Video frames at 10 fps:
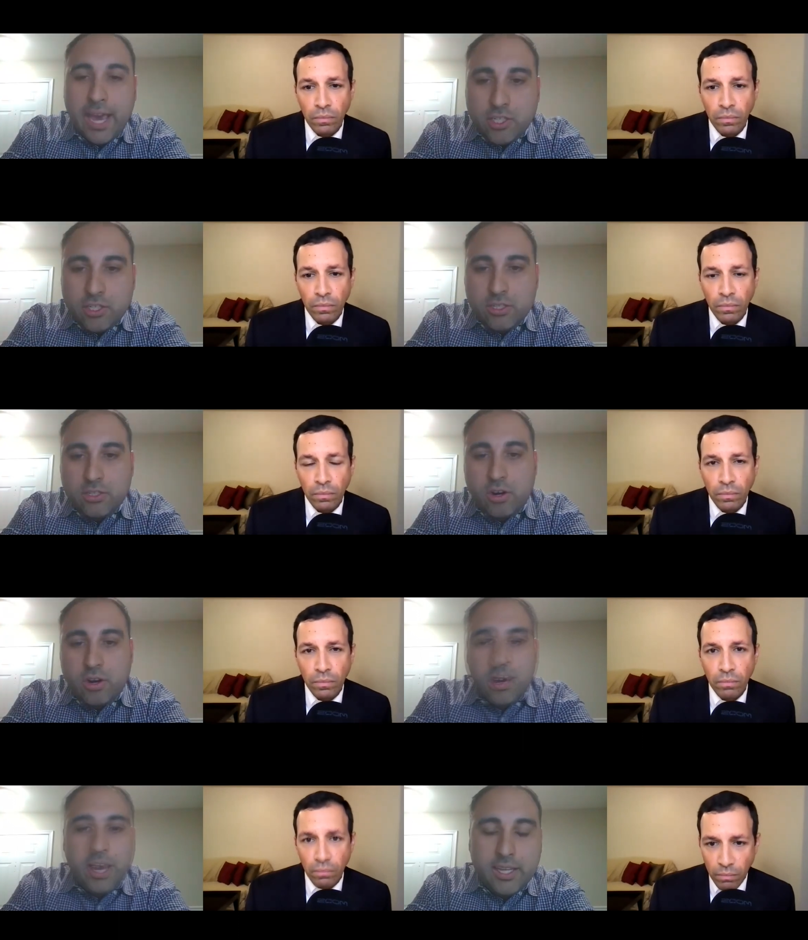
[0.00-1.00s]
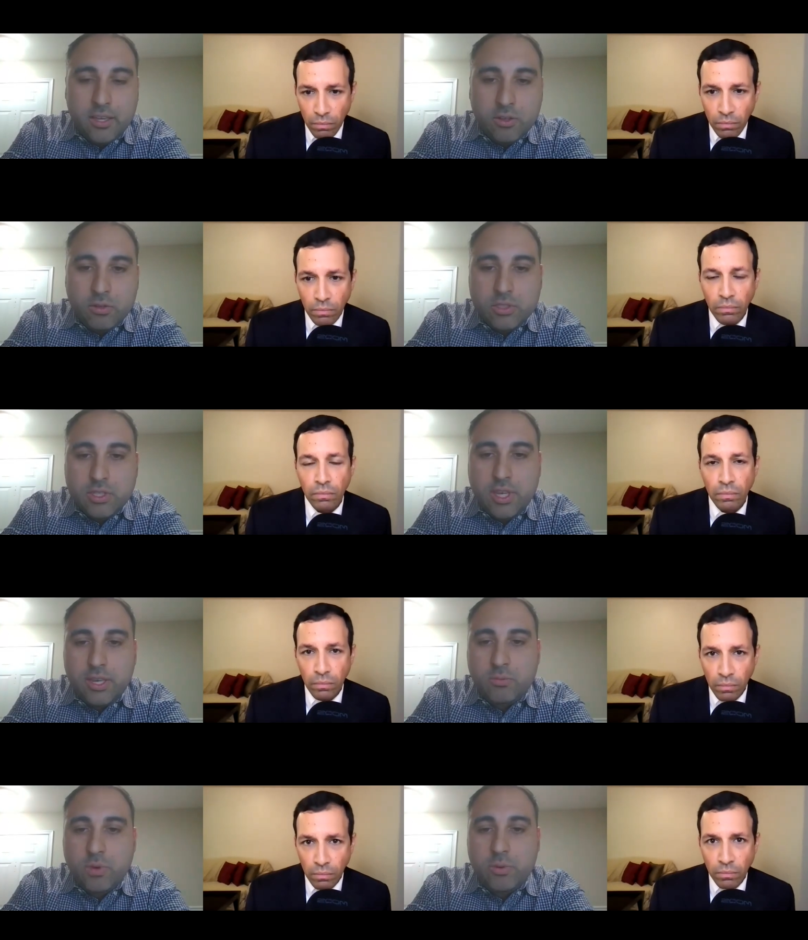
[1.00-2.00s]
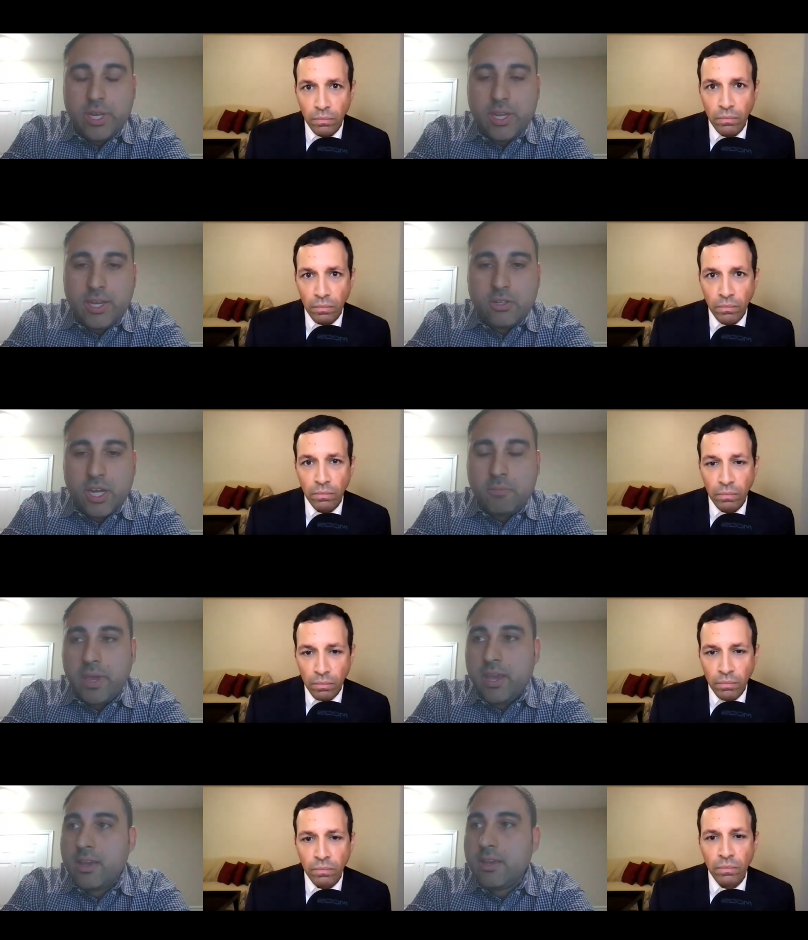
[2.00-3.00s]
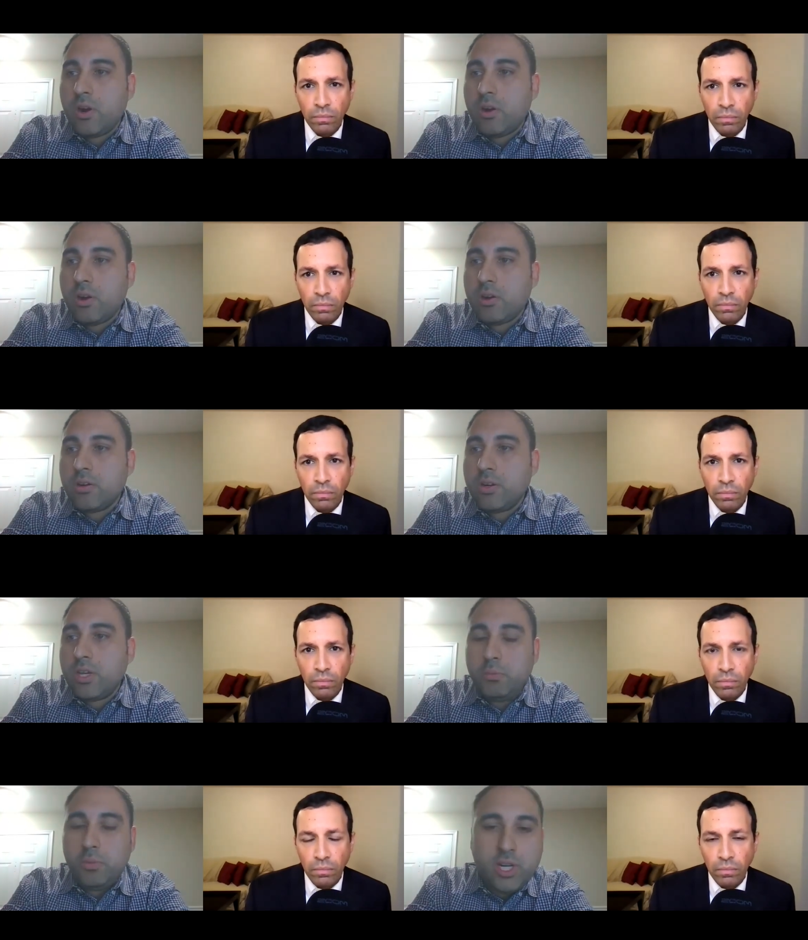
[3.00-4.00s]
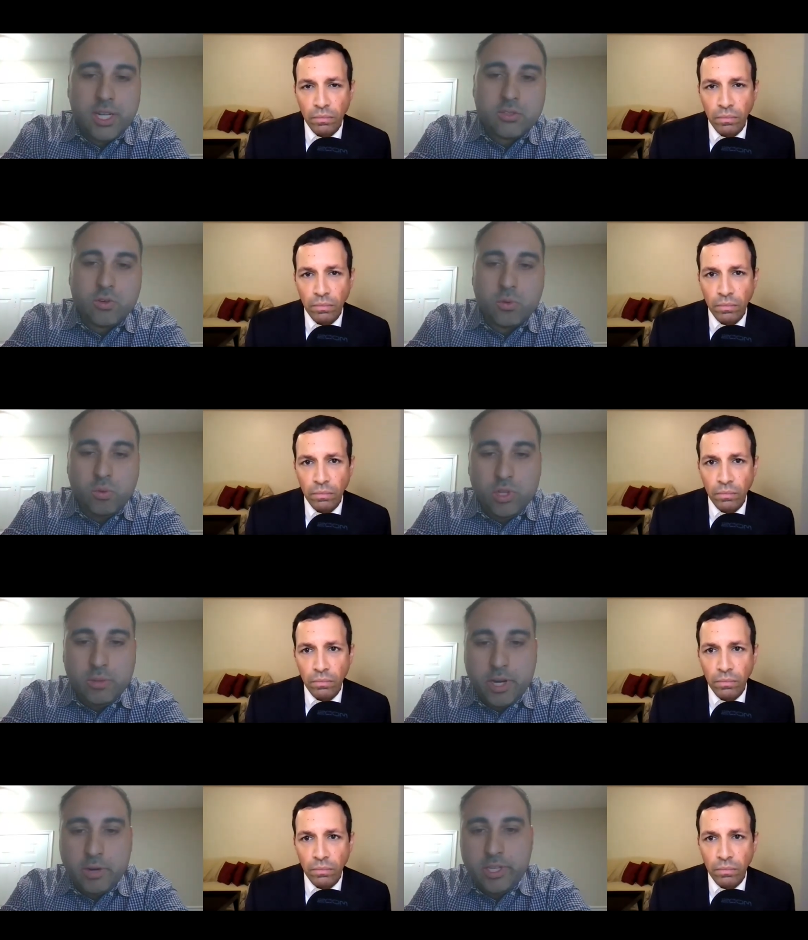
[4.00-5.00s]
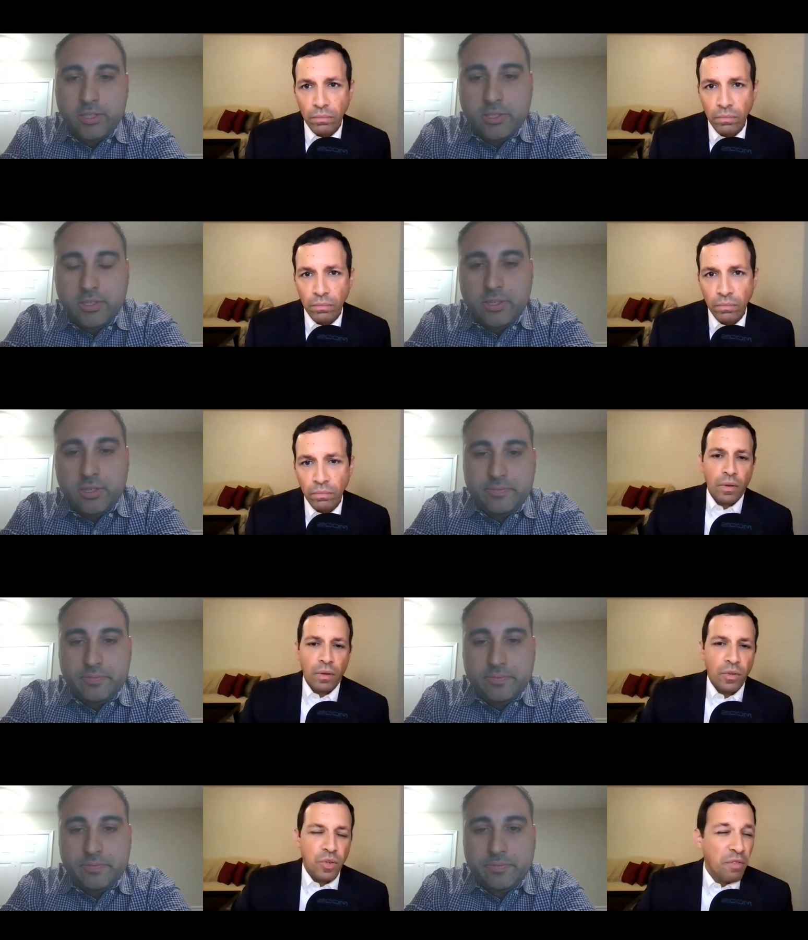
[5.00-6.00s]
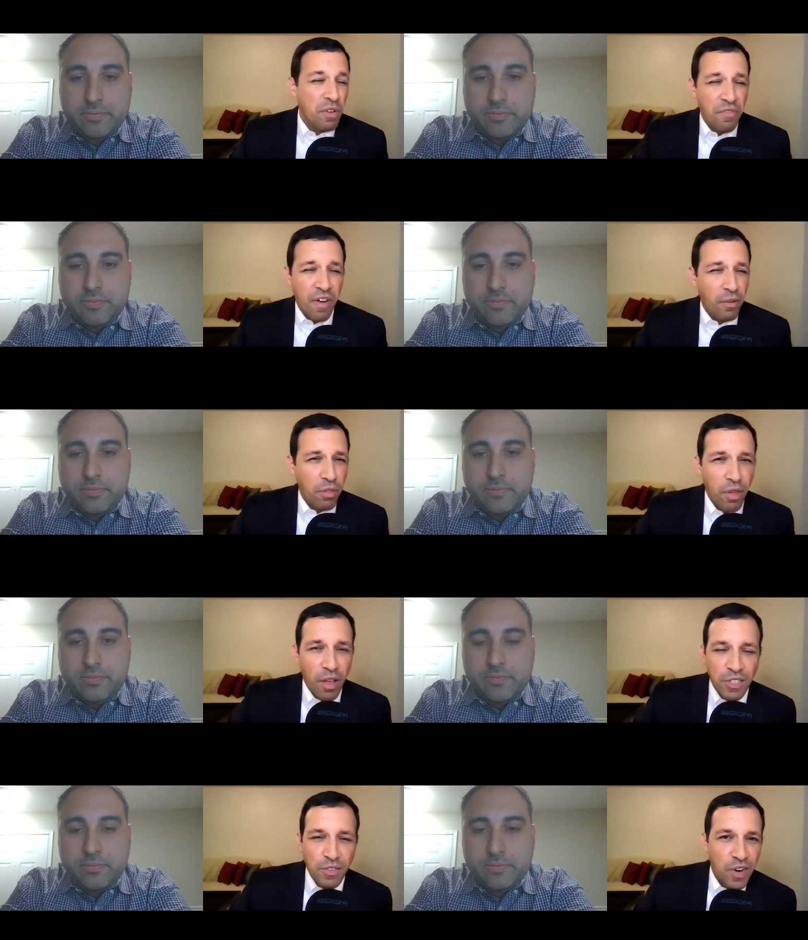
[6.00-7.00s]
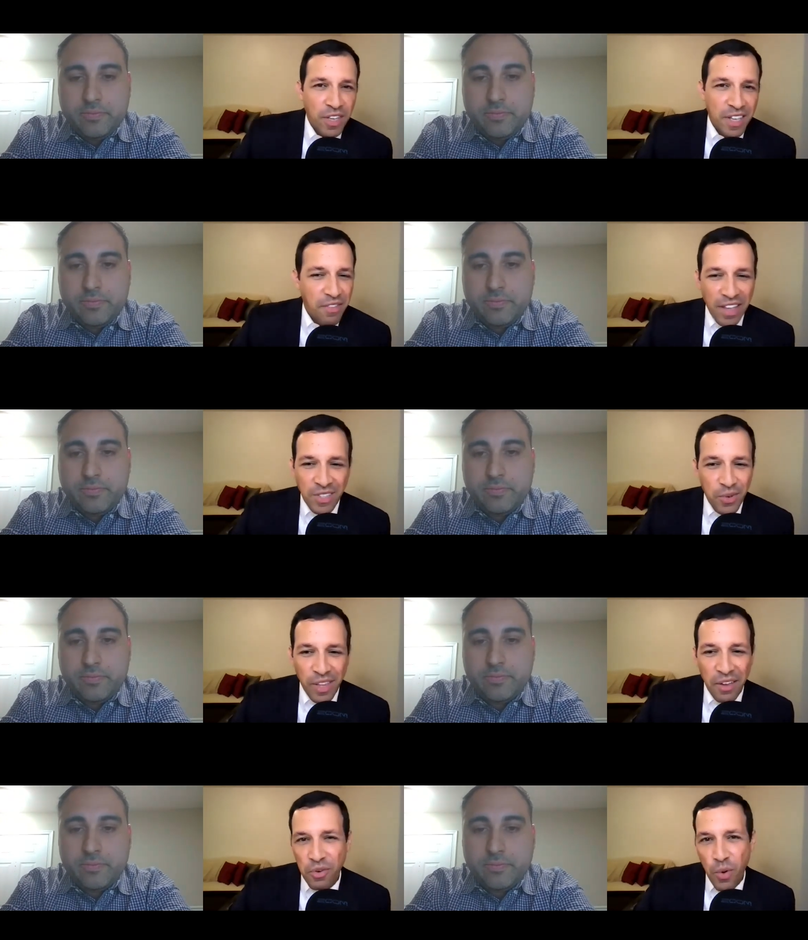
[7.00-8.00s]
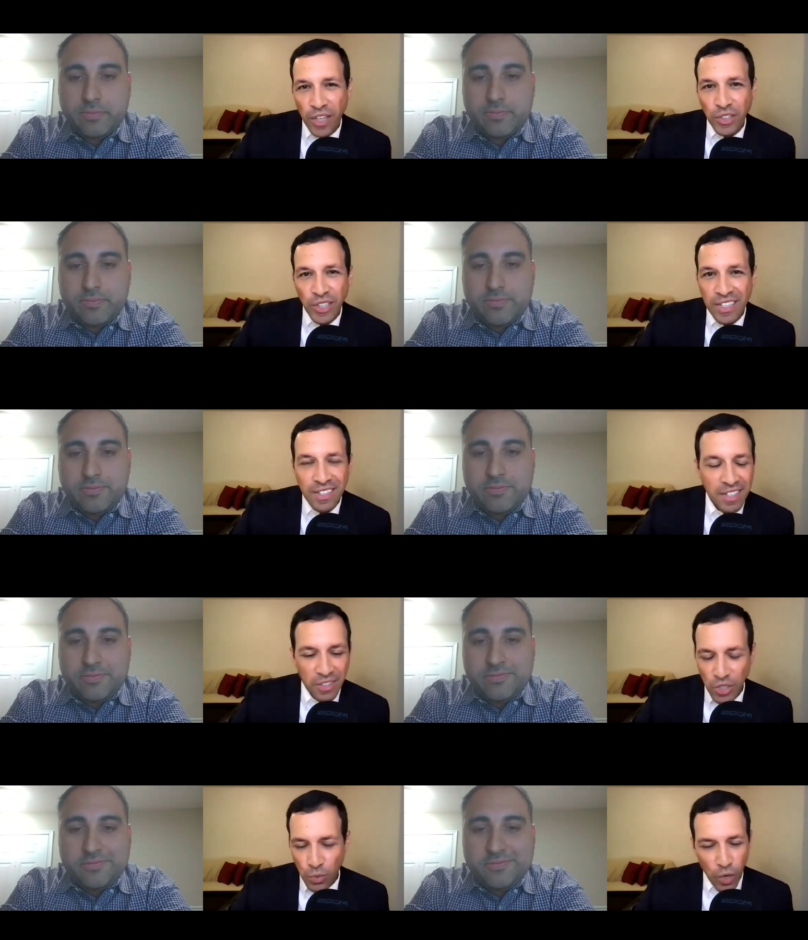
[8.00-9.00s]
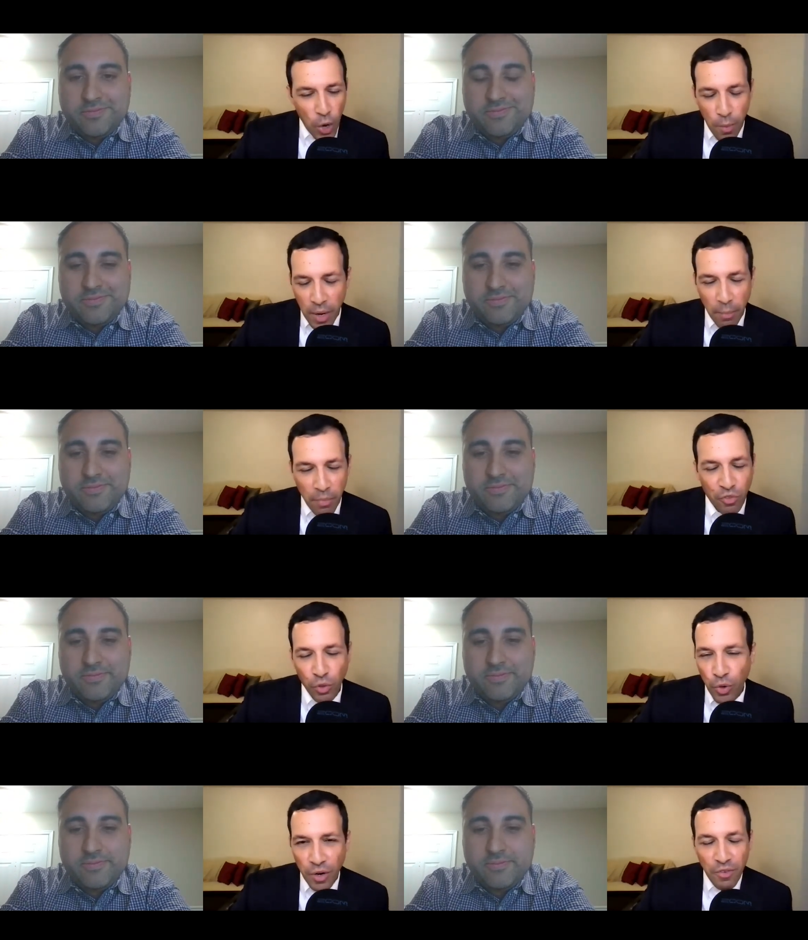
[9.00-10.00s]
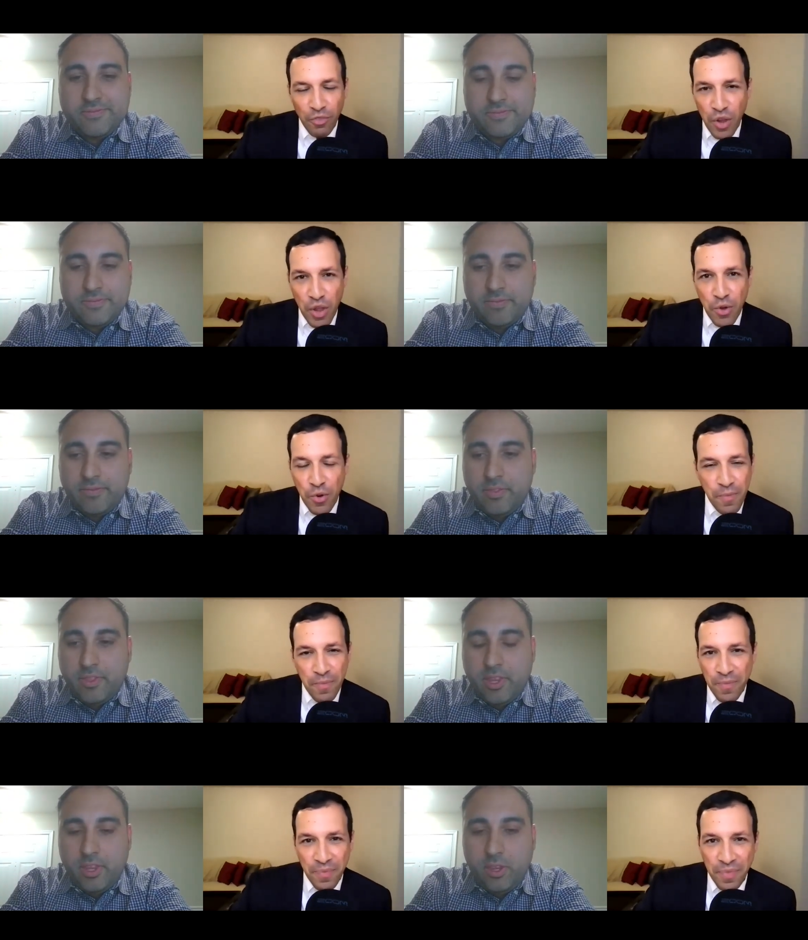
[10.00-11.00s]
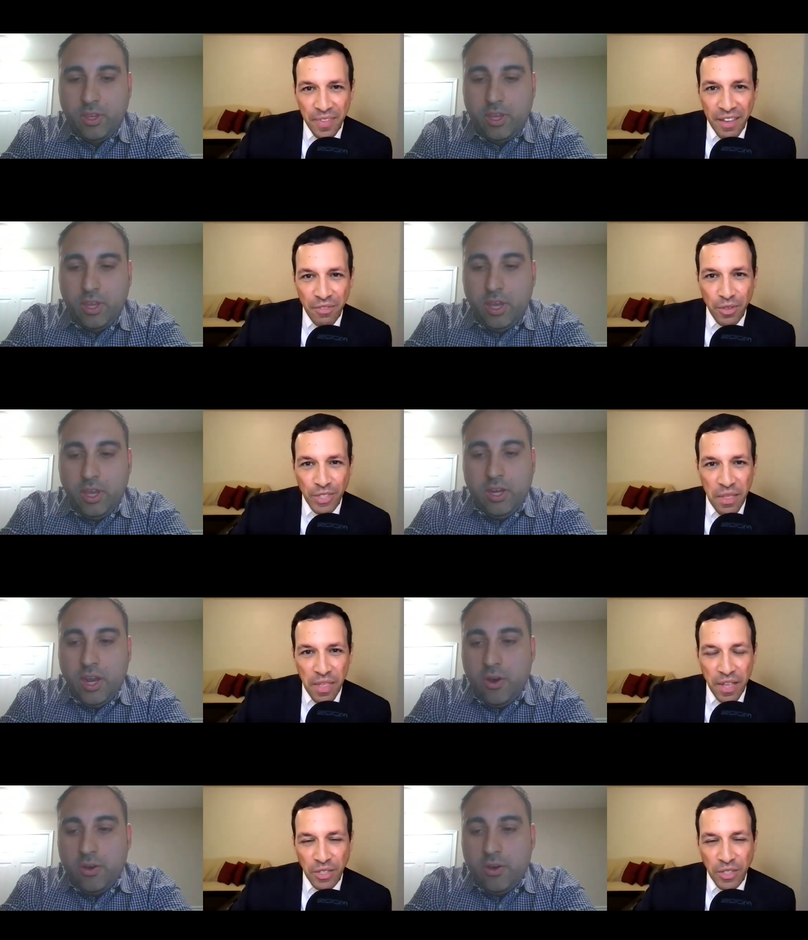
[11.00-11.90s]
Speaker 1: actions, our ideals, and what we did and try to make our communities or the world a better place.
Speaker 2: Do you have any final thoughts for us? I've asked you a lot of questions. Just want to open up the floor for you. If there's anything